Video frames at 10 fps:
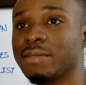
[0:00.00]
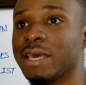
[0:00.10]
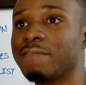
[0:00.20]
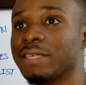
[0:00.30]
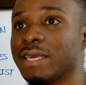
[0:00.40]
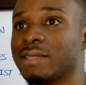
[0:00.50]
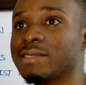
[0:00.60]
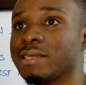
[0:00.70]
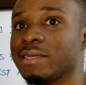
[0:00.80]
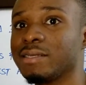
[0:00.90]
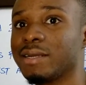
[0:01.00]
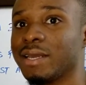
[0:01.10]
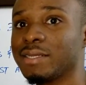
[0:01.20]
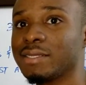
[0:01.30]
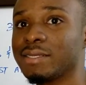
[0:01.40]
they have to cancel it,
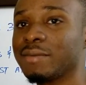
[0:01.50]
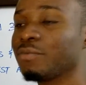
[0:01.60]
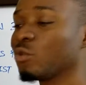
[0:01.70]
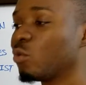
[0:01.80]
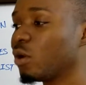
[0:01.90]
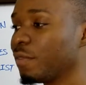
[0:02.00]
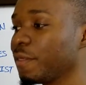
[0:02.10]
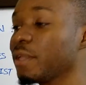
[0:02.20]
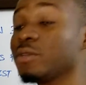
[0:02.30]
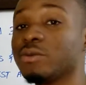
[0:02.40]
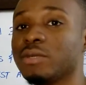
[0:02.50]
right? What they do